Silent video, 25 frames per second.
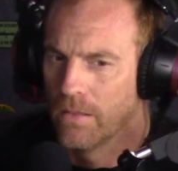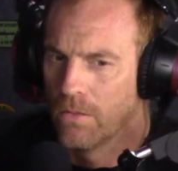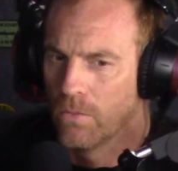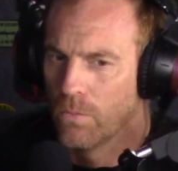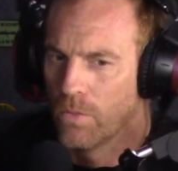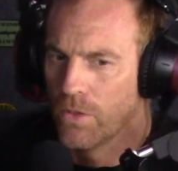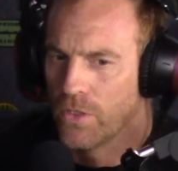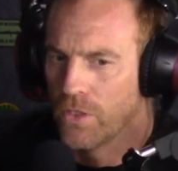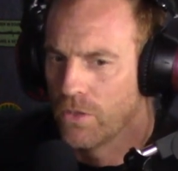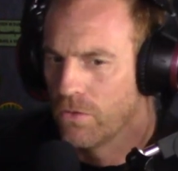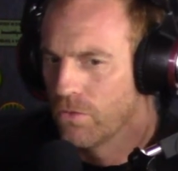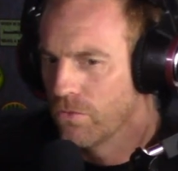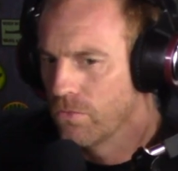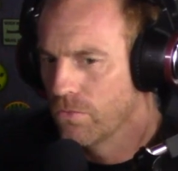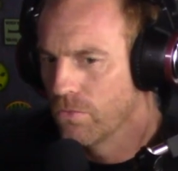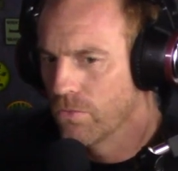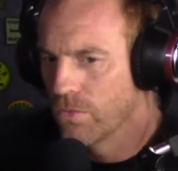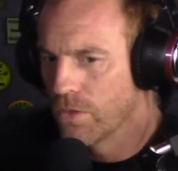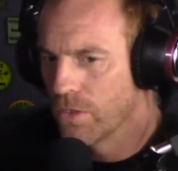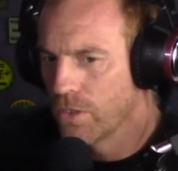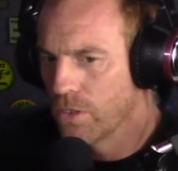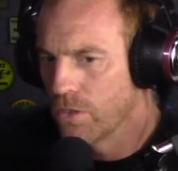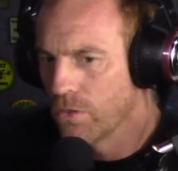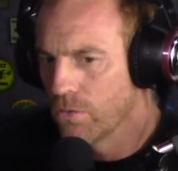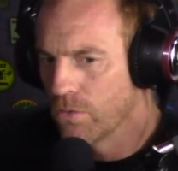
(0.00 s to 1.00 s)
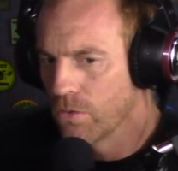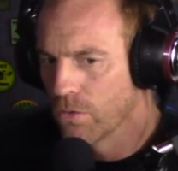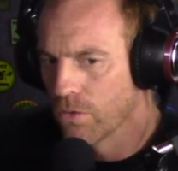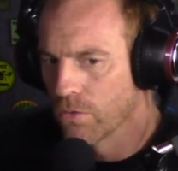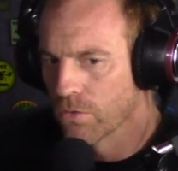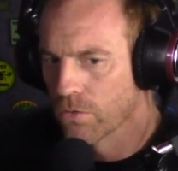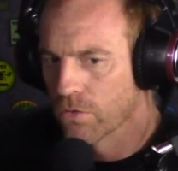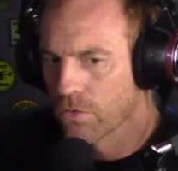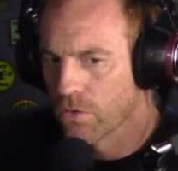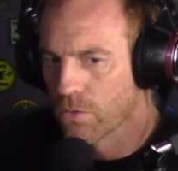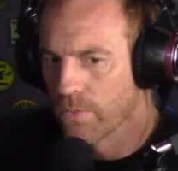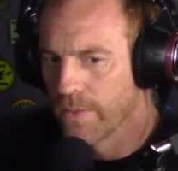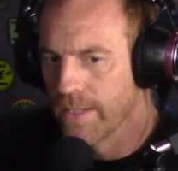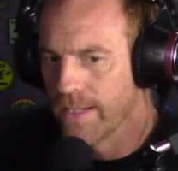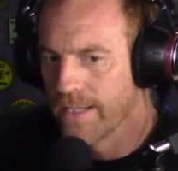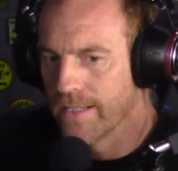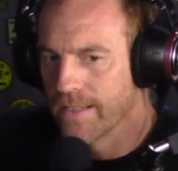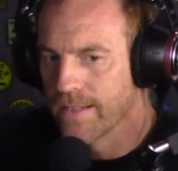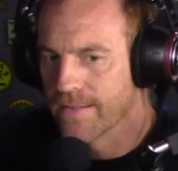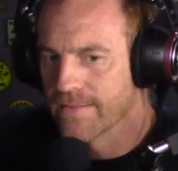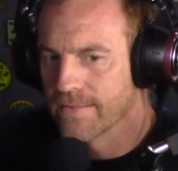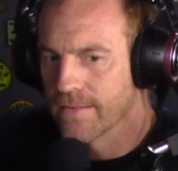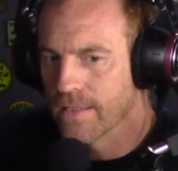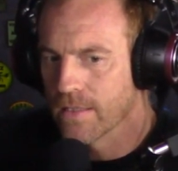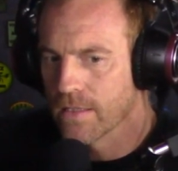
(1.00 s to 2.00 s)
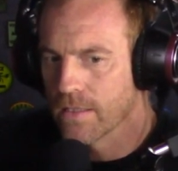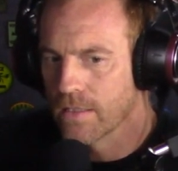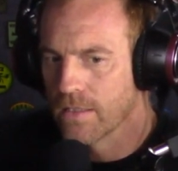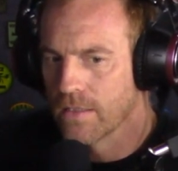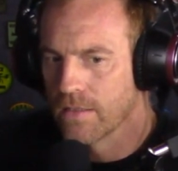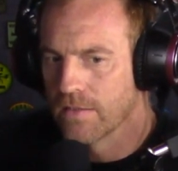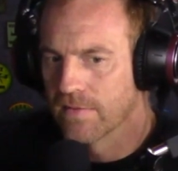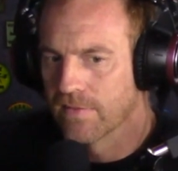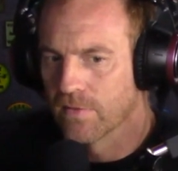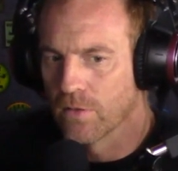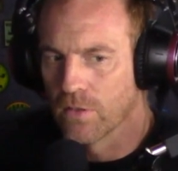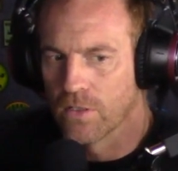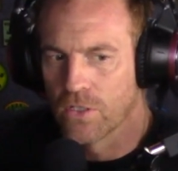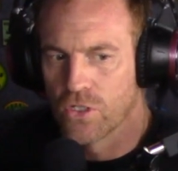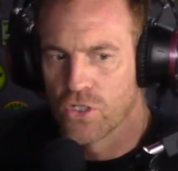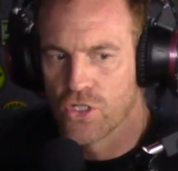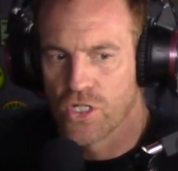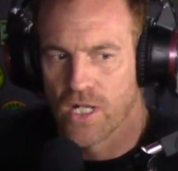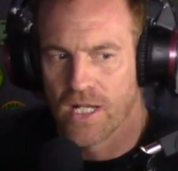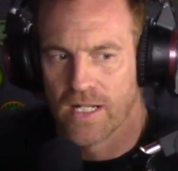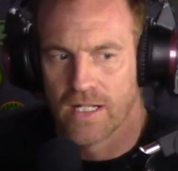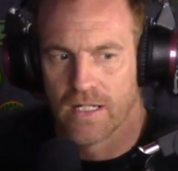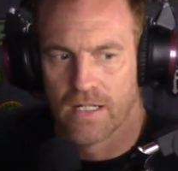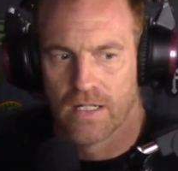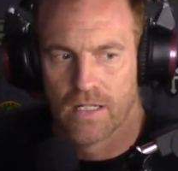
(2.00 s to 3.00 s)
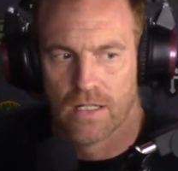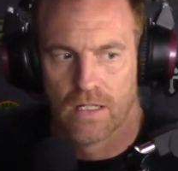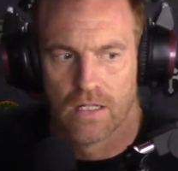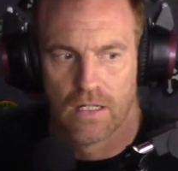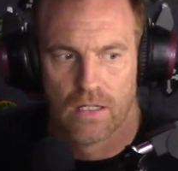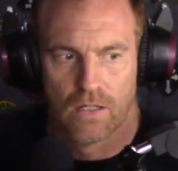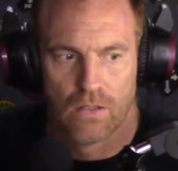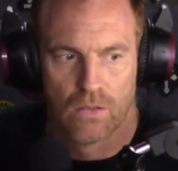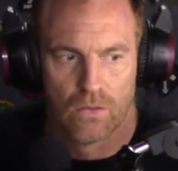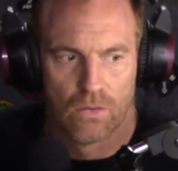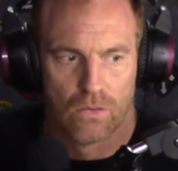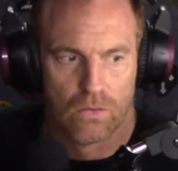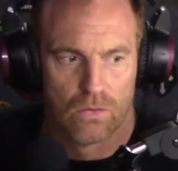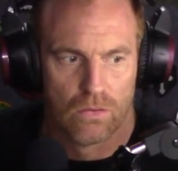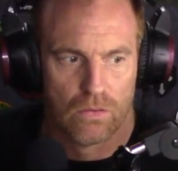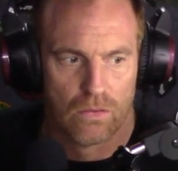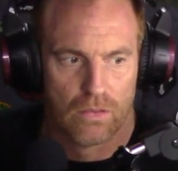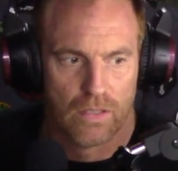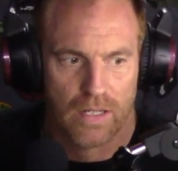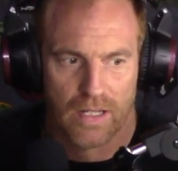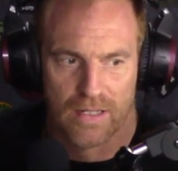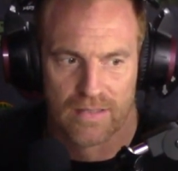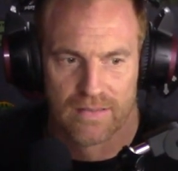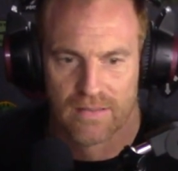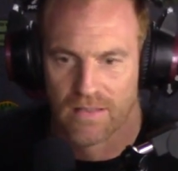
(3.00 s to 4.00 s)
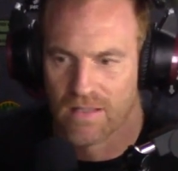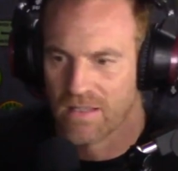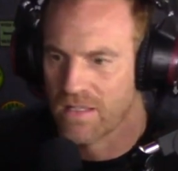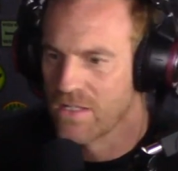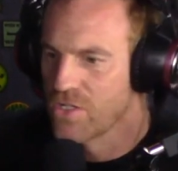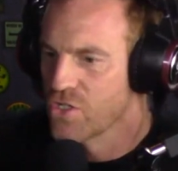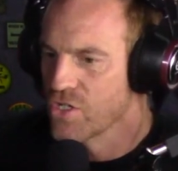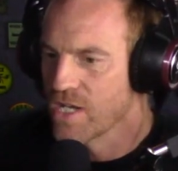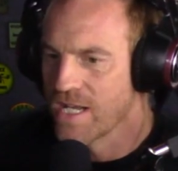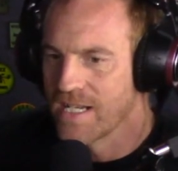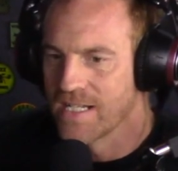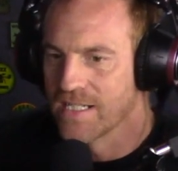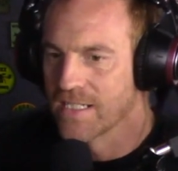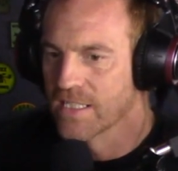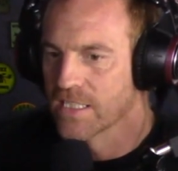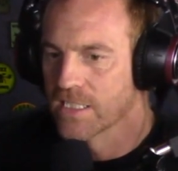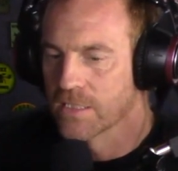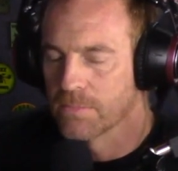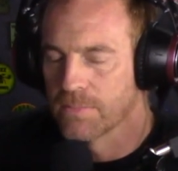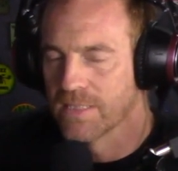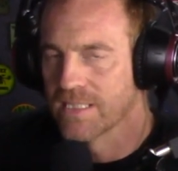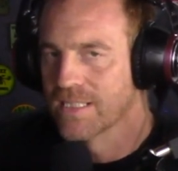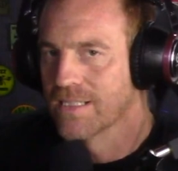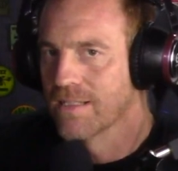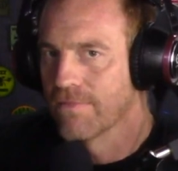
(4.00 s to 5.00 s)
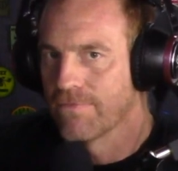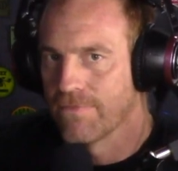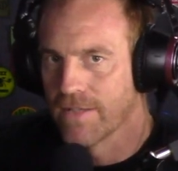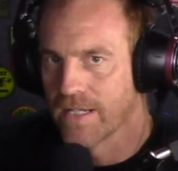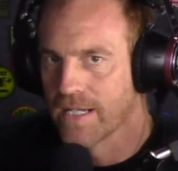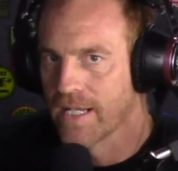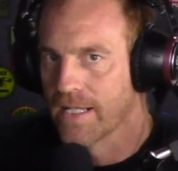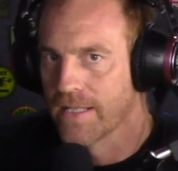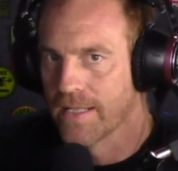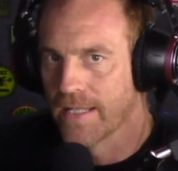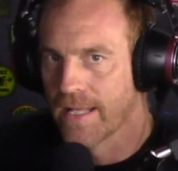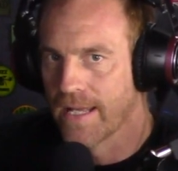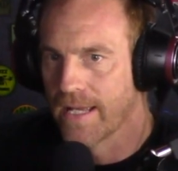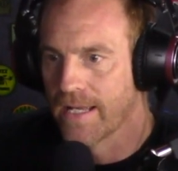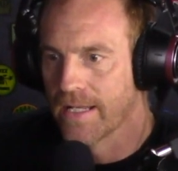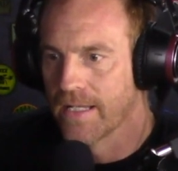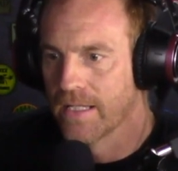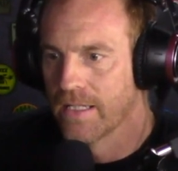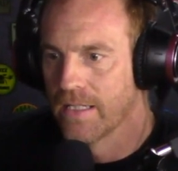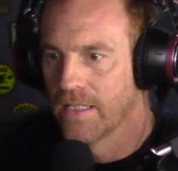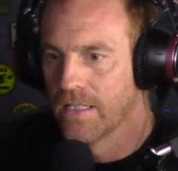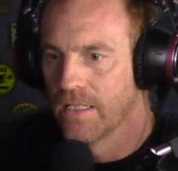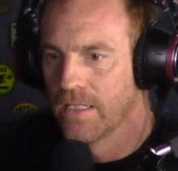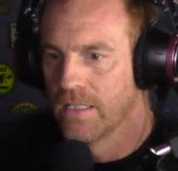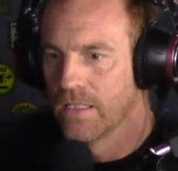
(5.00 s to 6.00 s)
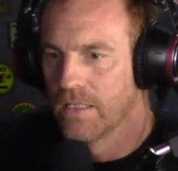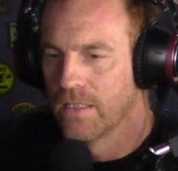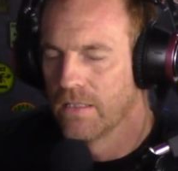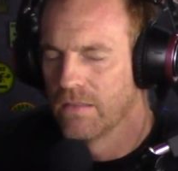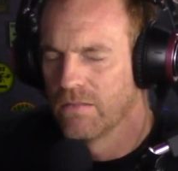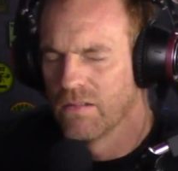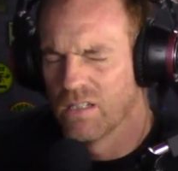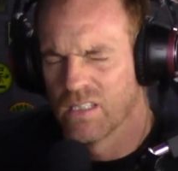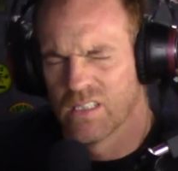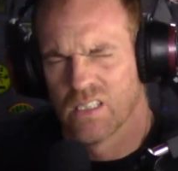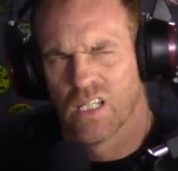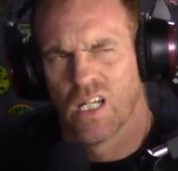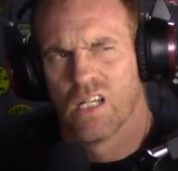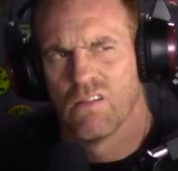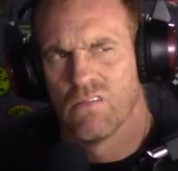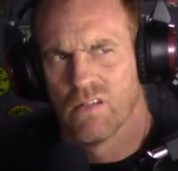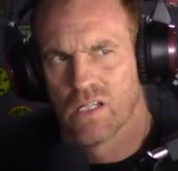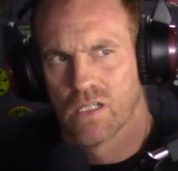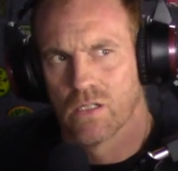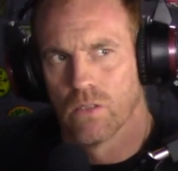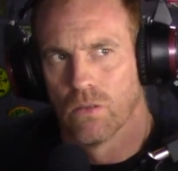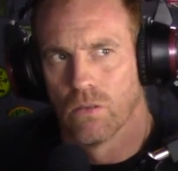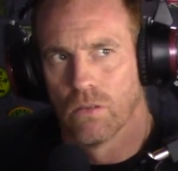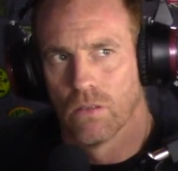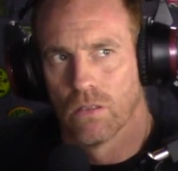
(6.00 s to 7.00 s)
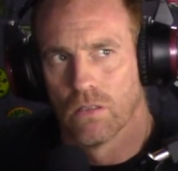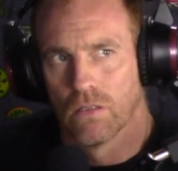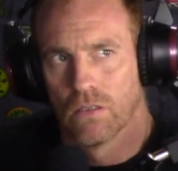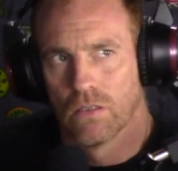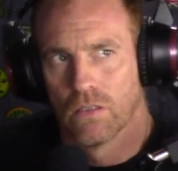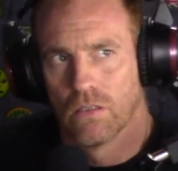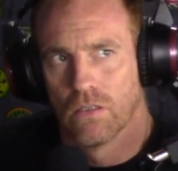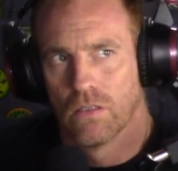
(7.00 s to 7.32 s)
when you go through it, there's nothing sort of gender there's nothing gender specific in there, as I recall.